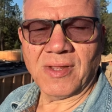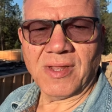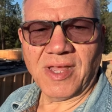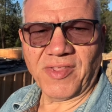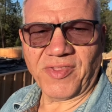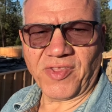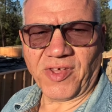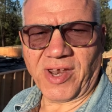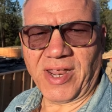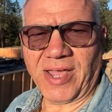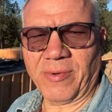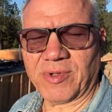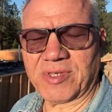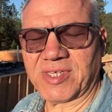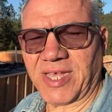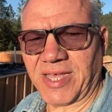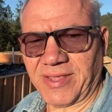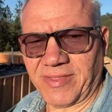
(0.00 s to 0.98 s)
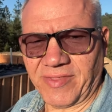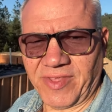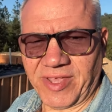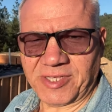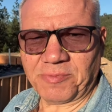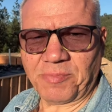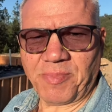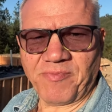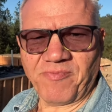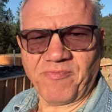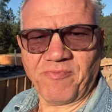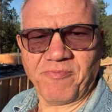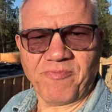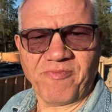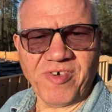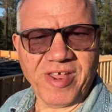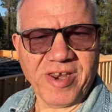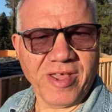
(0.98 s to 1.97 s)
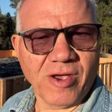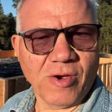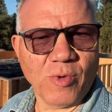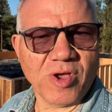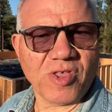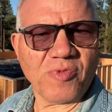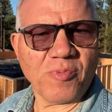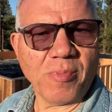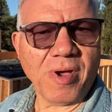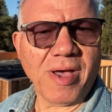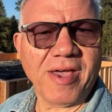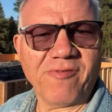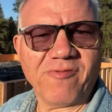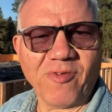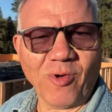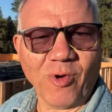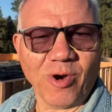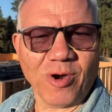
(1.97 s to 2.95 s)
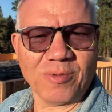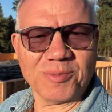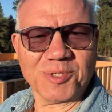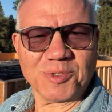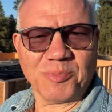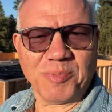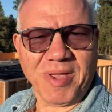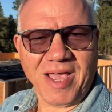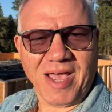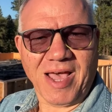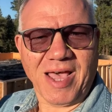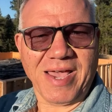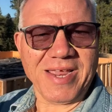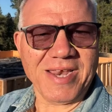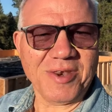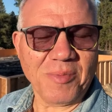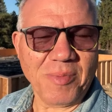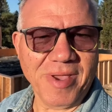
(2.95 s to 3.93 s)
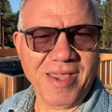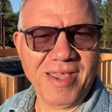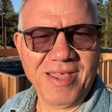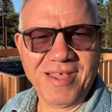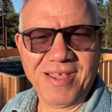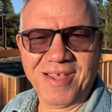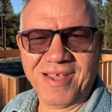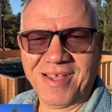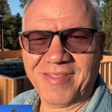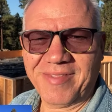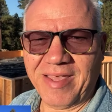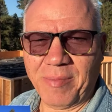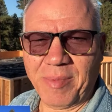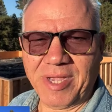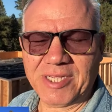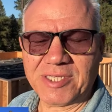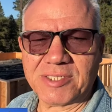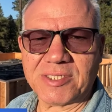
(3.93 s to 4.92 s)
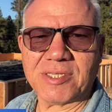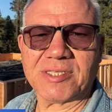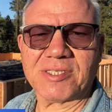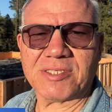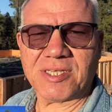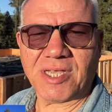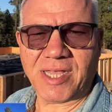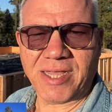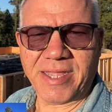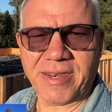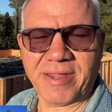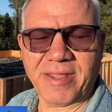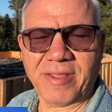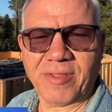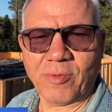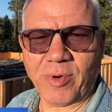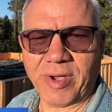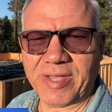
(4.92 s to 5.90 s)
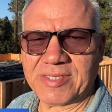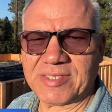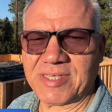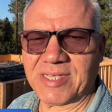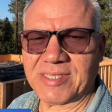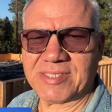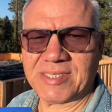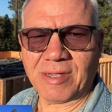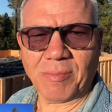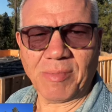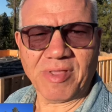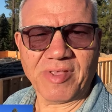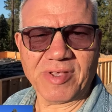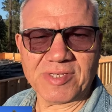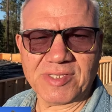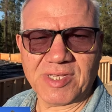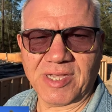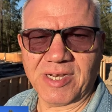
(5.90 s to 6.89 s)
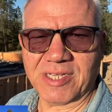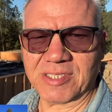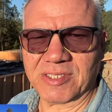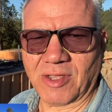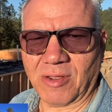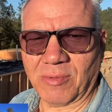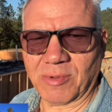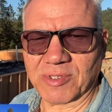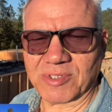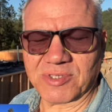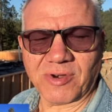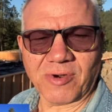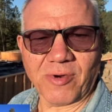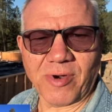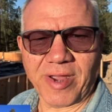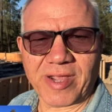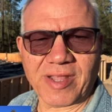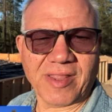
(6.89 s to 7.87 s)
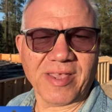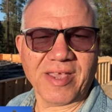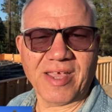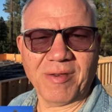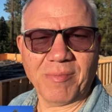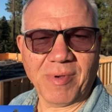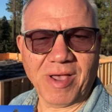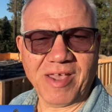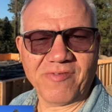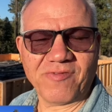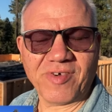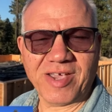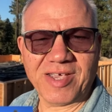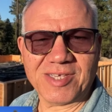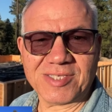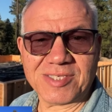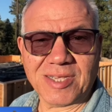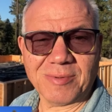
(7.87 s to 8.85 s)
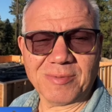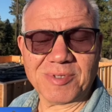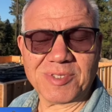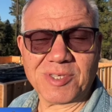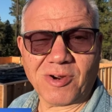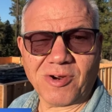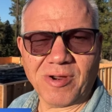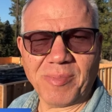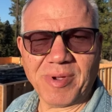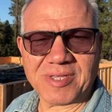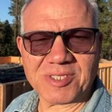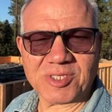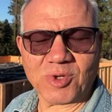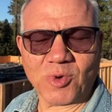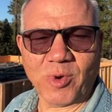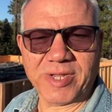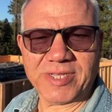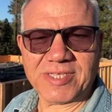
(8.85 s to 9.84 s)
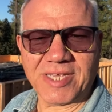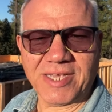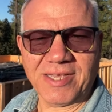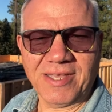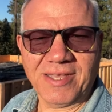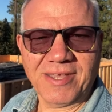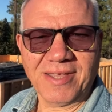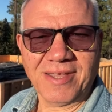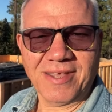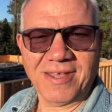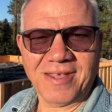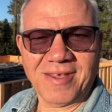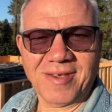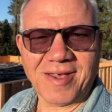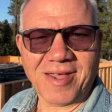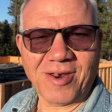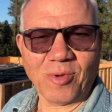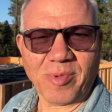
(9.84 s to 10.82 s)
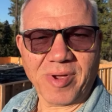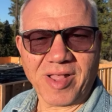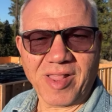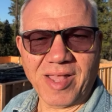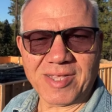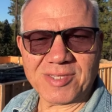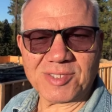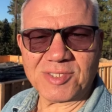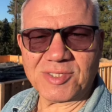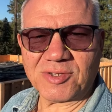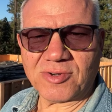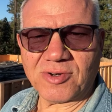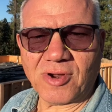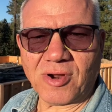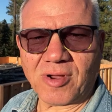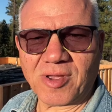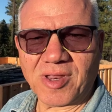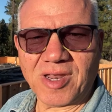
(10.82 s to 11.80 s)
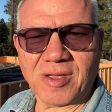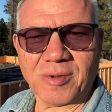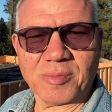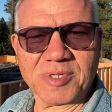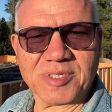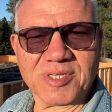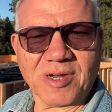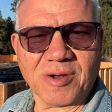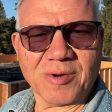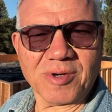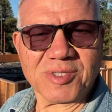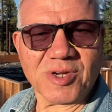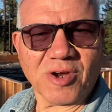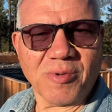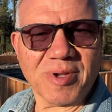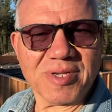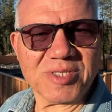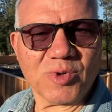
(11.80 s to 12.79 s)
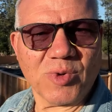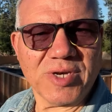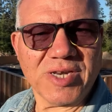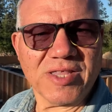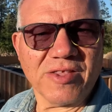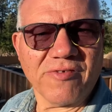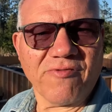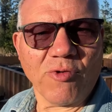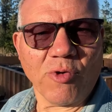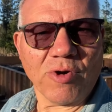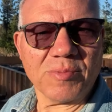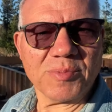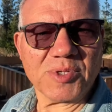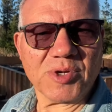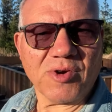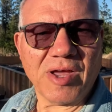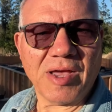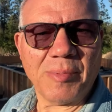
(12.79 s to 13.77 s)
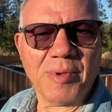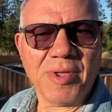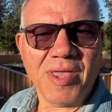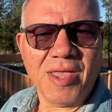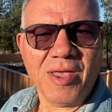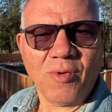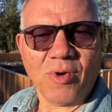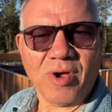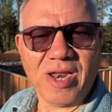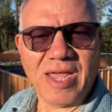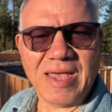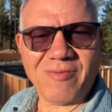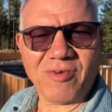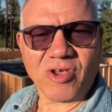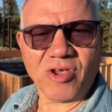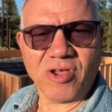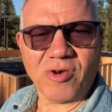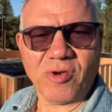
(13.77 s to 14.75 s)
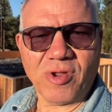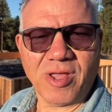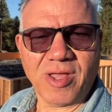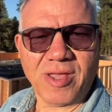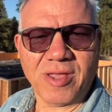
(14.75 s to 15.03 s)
I thought I would take this video with my forearms behind me. That means the sun, the way it sits up, the sun is almost directly in my face. I'm sorry about squinting. I know my glasses are darkening up, but sorry about squinting. The forearms are up. Want to have a good